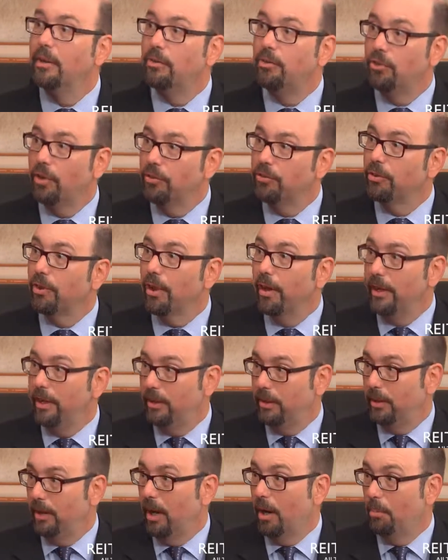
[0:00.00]
Just
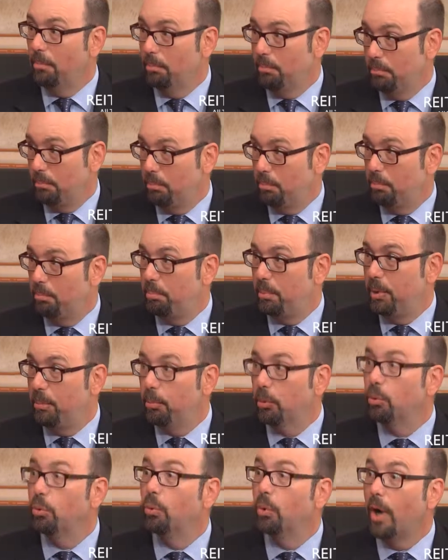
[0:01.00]
like um,
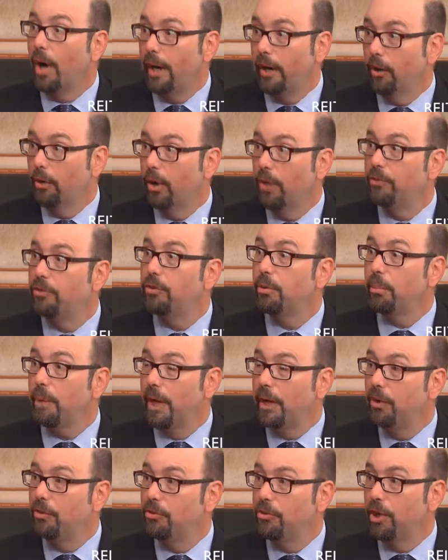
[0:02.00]
people who hire us to
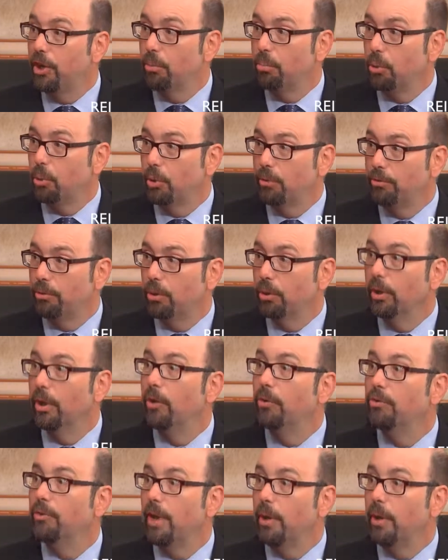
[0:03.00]
manage their portfolios,